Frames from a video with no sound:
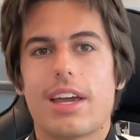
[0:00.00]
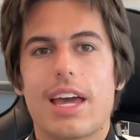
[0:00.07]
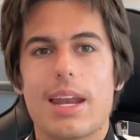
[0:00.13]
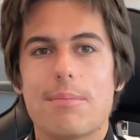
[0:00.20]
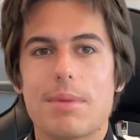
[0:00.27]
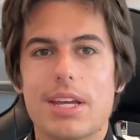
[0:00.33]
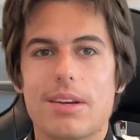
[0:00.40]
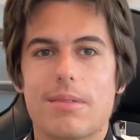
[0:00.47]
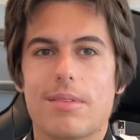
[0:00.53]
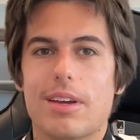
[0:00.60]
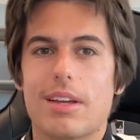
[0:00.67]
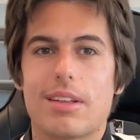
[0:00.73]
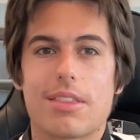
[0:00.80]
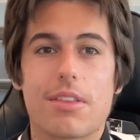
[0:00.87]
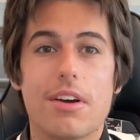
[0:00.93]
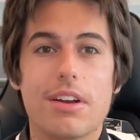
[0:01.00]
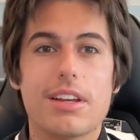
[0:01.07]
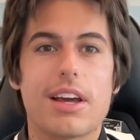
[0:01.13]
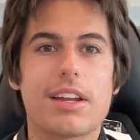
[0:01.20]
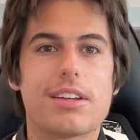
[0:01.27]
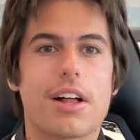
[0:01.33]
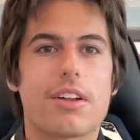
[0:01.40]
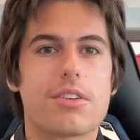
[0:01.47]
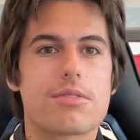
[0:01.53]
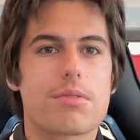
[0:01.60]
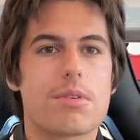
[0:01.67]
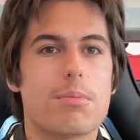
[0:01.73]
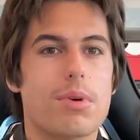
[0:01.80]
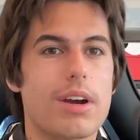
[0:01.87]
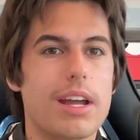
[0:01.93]
And I mean, $39
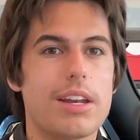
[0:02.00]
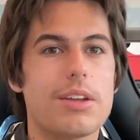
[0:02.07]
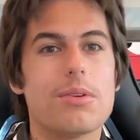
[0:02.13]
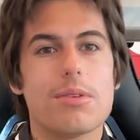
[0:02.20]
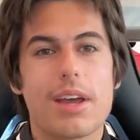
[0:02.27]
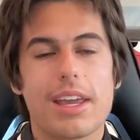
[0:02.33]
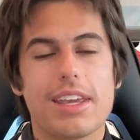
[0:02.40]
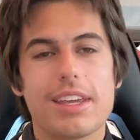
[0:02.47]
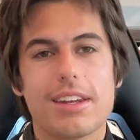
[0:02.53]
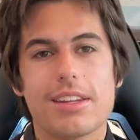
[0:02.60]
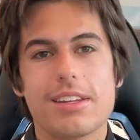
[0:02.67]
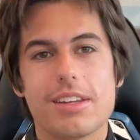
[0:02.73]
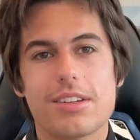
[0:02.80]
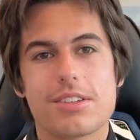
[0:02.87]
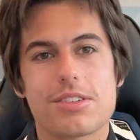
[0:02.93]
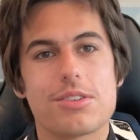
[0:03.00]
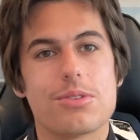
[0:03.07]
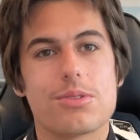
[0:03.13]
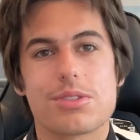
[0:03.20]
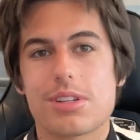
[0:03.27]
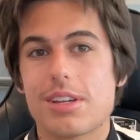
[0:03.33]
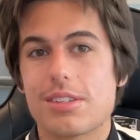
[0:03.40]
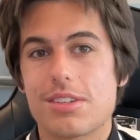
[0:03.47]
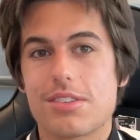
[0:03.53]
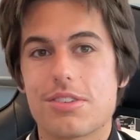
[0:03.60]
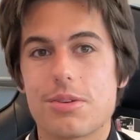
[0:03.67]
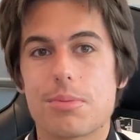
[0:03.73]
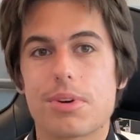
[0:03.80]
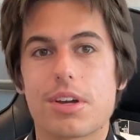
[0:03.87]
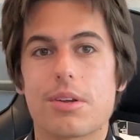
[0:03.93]
for brand new Nike and Adidas shoes is a
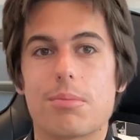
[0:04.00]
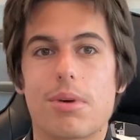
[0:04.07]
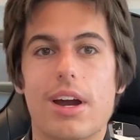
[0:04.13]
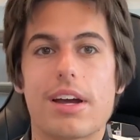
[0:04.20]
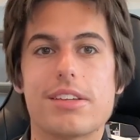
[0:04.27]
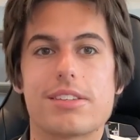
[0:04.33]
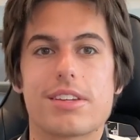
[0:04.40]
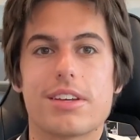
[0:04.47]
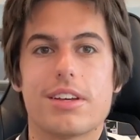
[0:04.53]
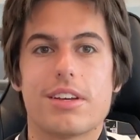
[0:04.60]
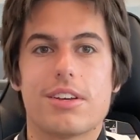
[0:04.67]
super good price.